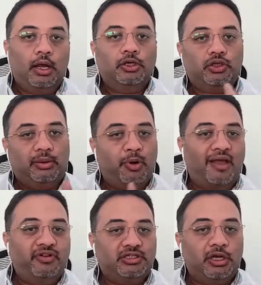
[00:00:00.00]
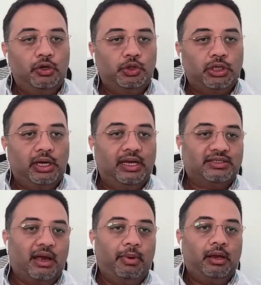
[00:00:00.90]
So the private solution is
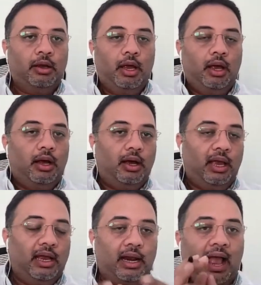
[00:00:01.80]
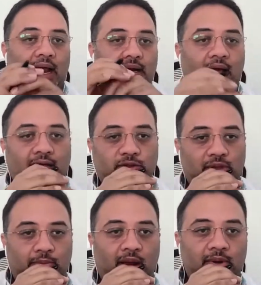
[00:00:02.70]
coming uh, in hand in hand with
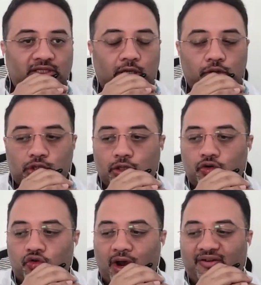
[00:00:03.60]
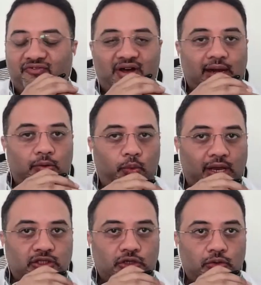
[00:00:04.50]
the public solution to try and find
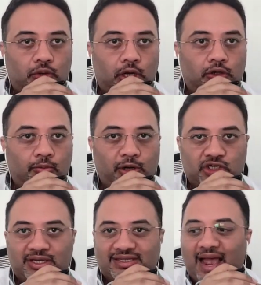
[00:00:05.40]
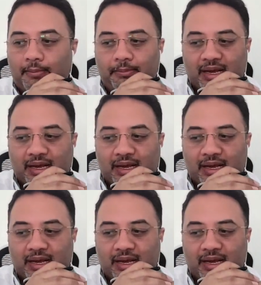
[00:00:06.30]
ways to uh, to bridge this gap.